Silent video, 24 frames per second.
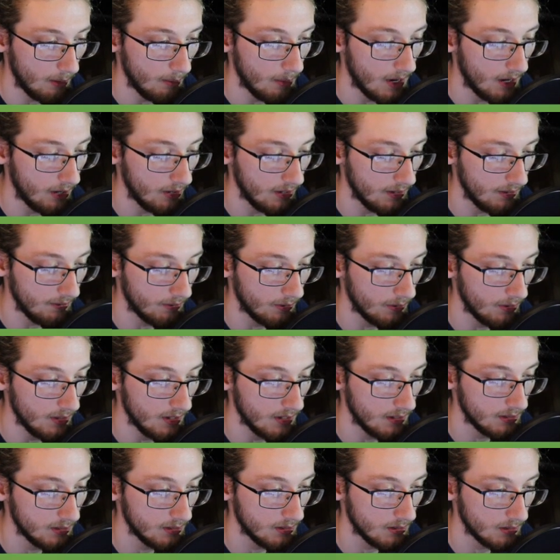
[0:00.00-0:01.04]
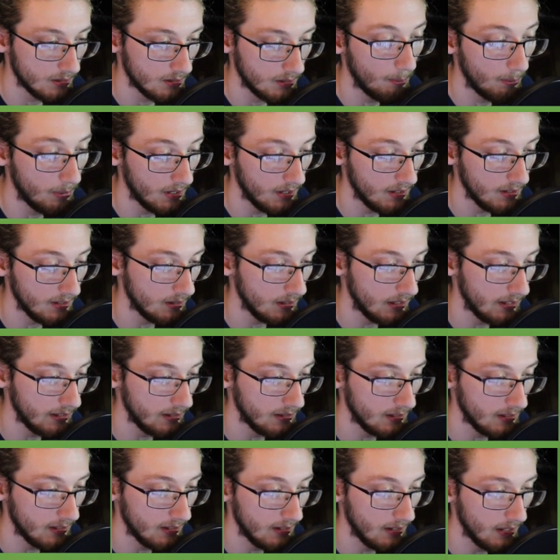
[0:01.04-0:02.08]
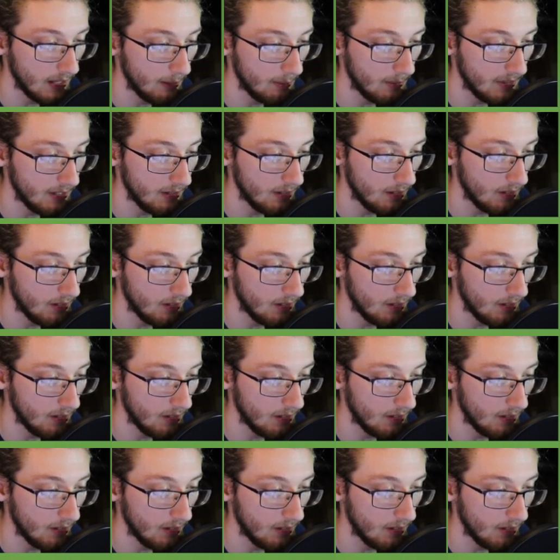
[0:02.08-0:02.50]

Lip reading: about it for this. But it did let me